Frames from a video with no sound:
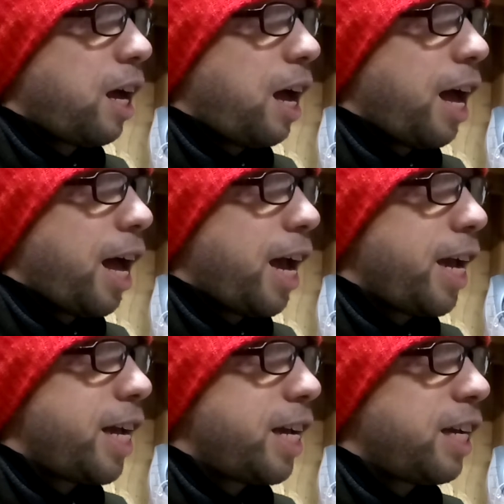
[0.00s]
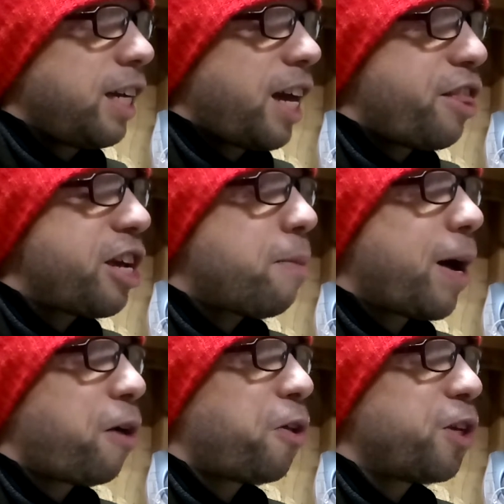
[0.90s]
I think about
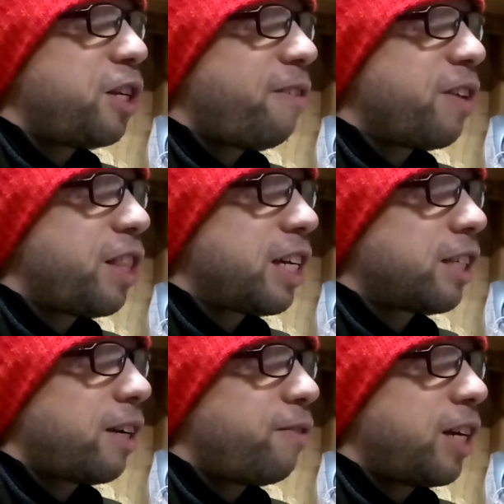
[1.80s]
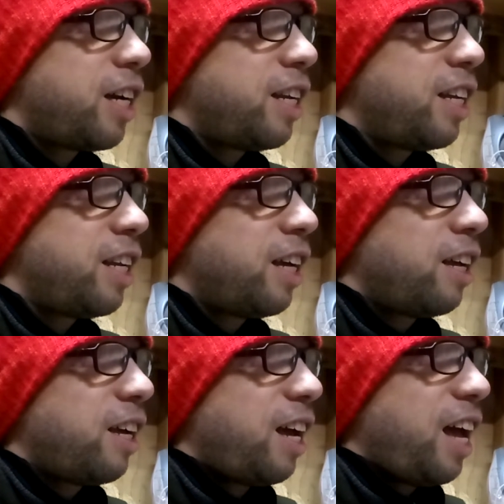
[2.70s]
all the different things I've done,
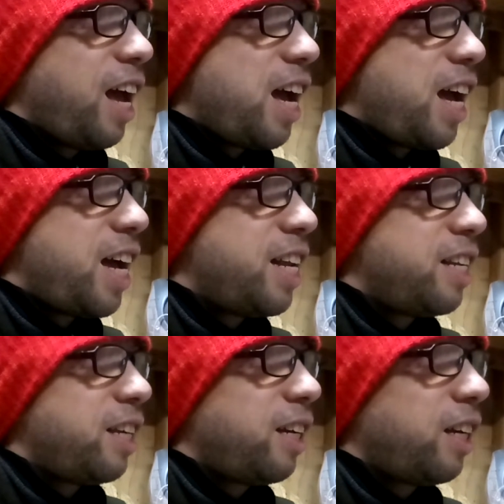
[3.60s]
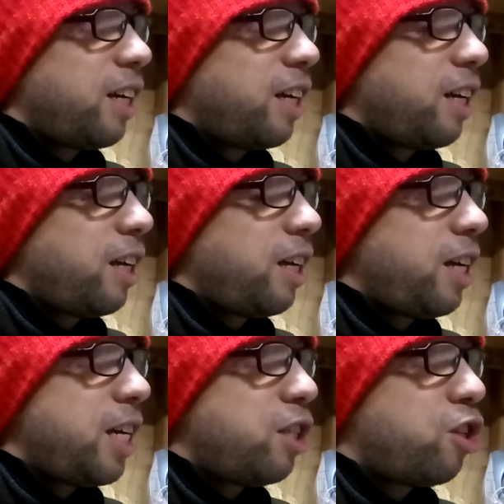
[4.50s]
and
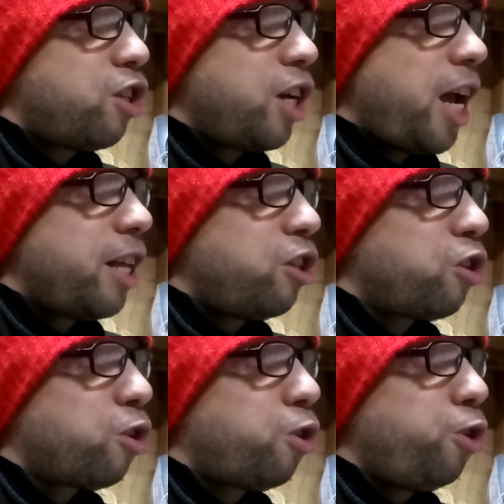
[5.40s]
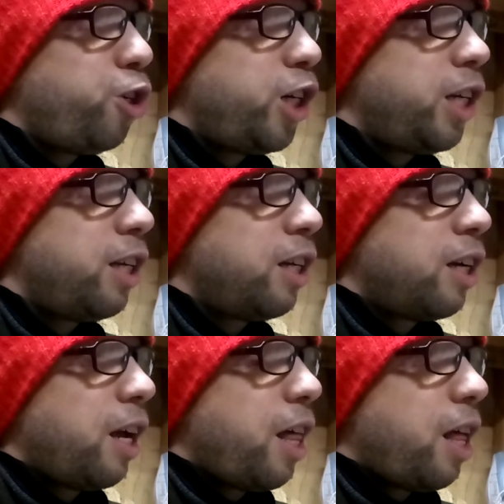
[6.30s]
it's good
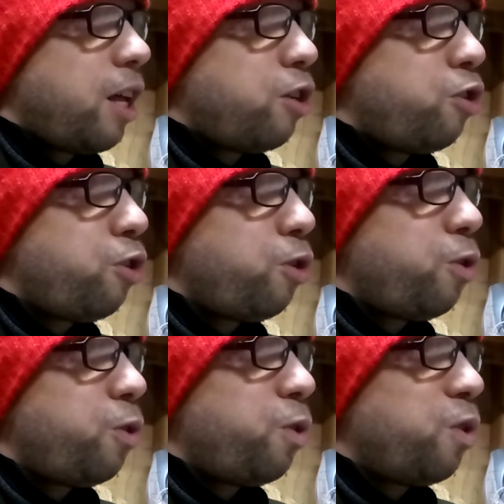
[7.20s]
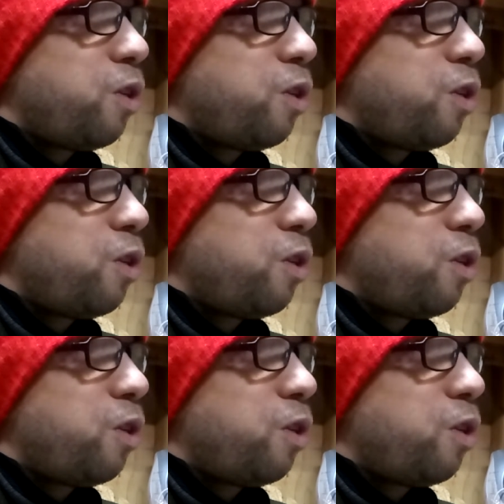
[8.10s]
to